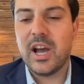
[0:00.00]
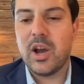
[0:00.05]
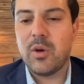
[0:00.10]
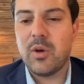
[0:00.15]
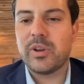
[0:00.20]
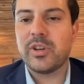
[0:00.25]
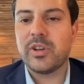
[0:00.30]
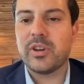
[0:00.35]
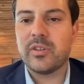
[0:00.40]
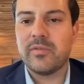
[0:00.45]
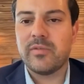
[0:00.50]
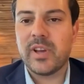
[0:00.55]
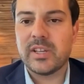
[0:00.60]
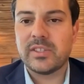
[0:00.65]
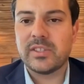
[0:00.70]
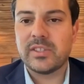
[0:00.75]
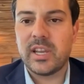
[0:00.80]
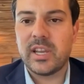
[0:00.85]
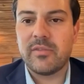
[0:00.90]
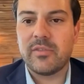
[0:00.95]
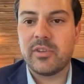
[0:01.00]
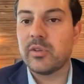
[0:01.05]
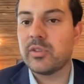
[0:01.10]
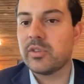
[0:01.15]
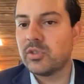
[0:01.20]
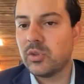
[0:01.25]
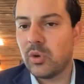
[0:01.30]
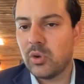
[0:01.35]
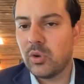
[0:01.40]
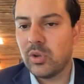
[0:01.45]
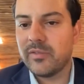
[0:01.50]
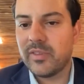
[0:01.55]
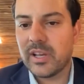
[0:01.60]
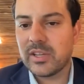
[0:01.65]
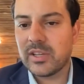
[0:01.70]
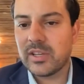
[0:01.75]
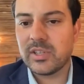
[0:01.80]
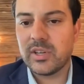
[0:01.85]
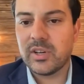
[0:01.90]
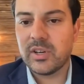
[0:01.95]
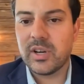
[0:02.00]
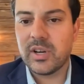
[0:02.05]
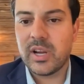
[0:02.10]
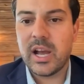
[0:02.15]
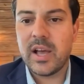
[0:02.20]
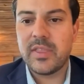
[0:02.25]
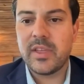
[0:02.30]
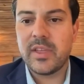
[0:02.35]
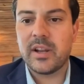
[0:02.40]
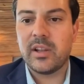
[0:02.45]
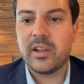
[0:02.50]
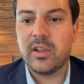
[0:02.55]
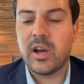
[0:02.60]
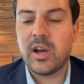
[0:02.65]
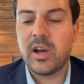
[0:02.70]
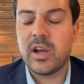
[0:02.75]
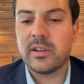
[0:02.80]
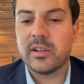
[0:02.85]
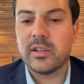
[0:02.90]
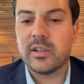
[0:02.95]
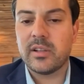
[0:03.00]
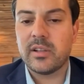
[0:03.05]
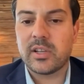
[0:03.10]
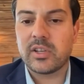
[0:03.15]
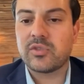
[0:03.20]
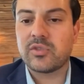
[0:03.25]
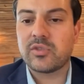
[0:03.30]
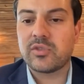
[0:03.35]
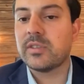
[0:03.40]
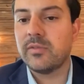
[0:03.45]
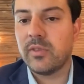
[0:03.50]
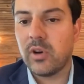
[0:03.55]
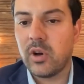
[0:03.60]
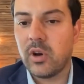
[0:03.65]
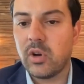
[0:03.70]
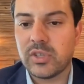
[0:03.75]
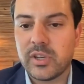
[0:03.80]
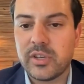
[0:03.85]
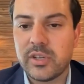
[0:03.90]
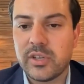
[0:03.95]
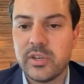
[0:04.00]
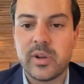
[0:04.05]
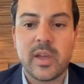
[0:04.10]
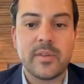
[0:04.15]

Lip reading: When you're investing. If you're the sole investor, then a lot of stress falls on you.